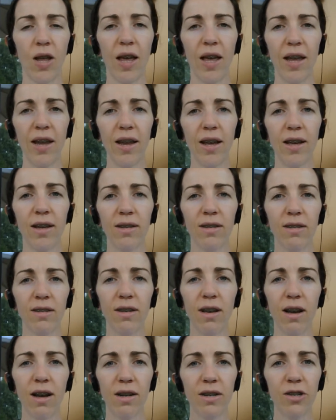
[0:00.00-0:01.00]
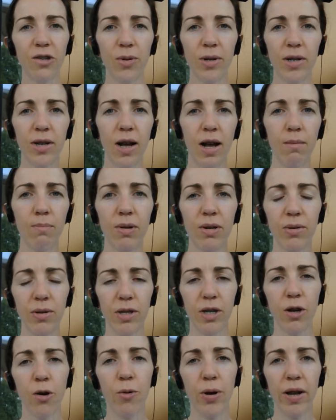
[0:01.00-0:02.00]
Hey guys, I just wanted to hop in
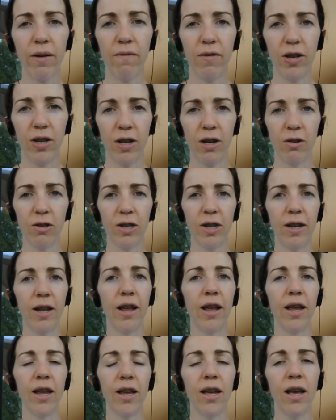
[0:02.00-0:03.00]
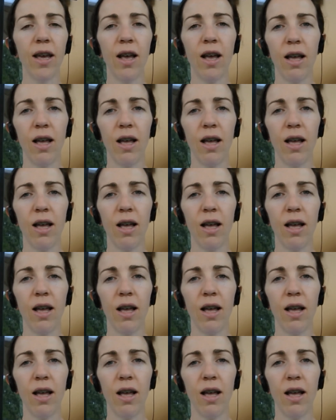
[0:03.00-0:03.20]
with a quick video today